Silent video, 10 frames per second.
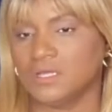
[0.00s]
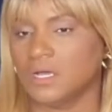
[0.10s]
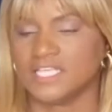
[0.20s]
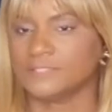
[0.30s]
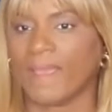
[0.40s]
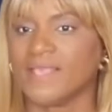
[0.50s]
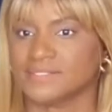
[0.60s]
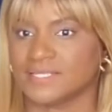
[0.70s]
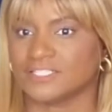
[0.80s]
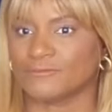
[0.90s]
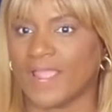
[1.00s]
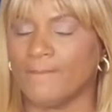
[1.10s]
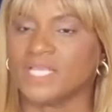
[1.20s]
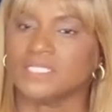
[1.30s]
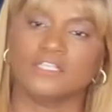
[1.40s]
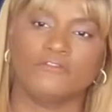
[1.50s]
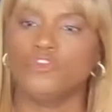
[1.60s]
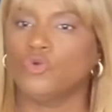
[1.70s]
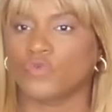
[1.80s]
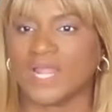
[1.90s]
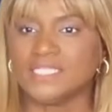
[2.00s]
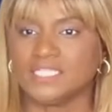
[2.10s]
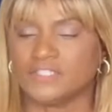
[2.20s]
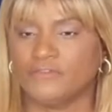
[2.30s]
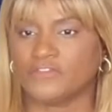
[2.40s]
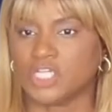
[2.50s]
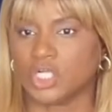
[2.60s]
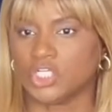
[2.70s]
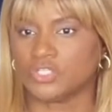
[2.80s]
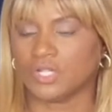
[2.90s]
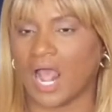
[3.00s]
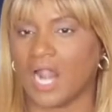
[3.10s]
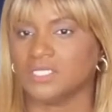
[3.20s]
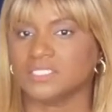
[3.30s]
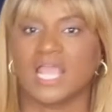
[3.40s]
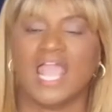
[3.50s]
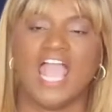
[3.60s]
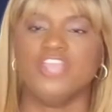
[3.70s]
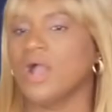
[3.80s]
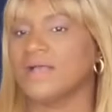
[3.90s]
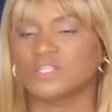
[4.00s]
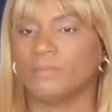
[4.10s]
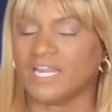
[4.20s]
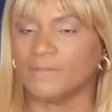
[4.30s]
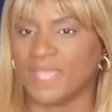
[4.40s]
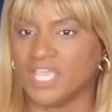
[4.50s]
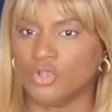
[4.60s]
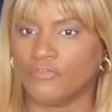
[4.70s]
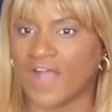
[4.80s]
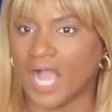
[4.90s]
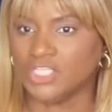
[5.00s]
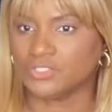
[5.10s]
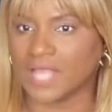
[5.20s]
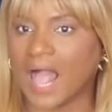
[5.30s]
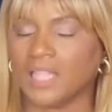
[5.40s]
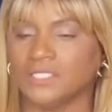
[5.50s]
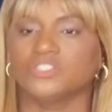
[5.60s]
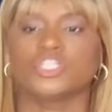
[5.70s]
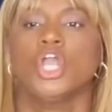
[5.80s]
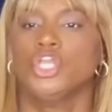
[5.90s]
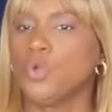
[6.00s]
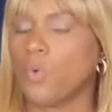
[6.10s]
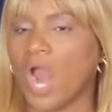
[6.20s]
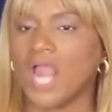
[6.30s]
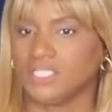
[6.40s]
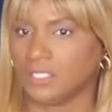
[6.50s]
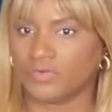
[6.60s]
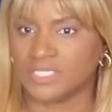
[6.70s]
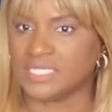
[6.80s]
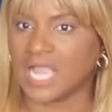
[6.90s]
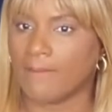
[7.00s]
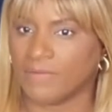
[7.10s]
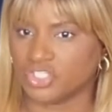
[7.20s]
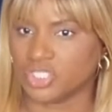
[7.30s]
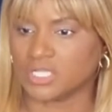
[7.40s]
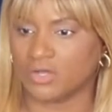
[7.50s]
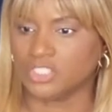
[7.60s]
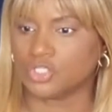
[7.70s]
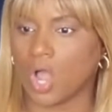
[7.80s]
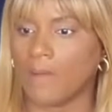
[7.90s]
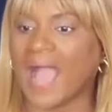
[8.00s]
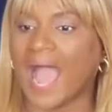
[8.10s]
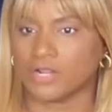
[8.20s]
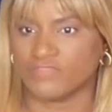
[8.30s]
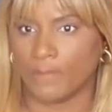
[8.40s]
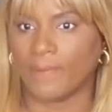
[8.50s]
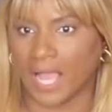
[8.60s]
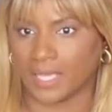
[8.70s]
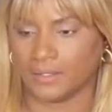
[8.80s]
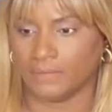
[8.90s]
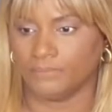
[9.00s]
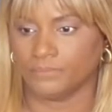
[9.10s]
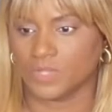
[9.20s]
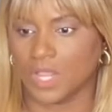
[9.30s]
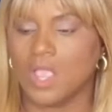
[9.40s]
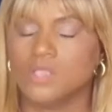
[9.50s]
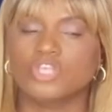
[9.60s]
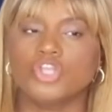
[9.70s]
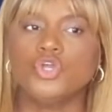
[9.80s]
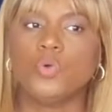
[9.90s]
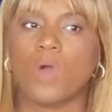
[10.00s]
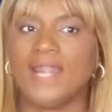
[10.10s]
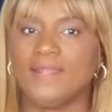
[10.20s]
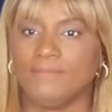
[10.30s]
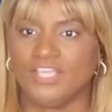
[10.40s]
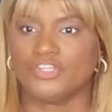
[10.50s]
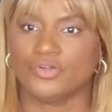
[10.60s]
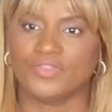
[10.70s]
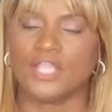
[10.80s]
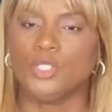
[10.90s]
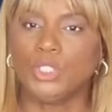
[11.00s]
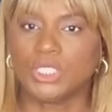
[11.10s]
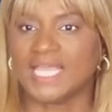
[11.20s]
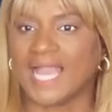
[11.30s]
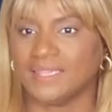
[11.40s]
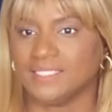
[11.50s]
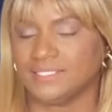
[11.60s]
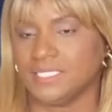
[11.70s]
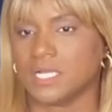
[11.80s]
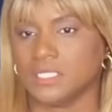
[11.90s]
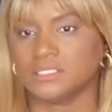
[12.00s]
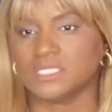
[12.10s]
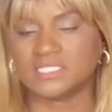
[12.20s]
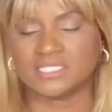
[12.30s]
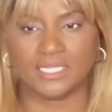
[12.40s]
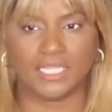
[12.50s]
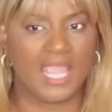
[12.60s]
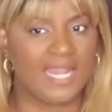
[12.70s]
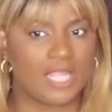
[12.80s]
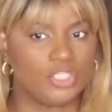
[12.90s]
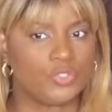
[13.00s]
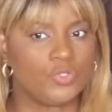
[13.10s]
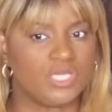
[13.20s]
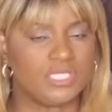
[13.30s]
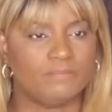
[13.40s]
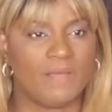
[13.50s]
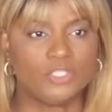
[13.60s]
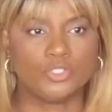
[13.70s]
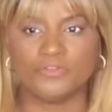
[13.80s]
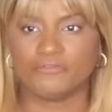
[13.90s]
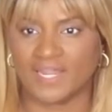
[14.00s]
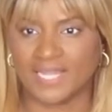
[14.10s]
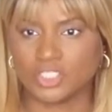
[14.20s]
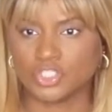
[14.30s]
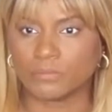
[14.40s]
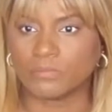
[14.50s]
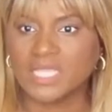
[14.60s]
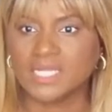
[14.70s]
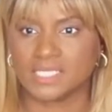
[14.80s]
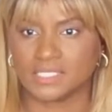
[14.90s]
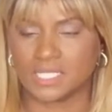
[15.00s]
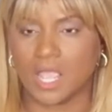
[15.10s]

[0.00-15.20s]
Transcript: expenses, right? Because if your rent is $1,500 and you have somebody paying you $500, you are decreasing how much is going to come out of your pocket. So you want to make sure that you're looking at this thing consistently. And I do this by doing financial meetings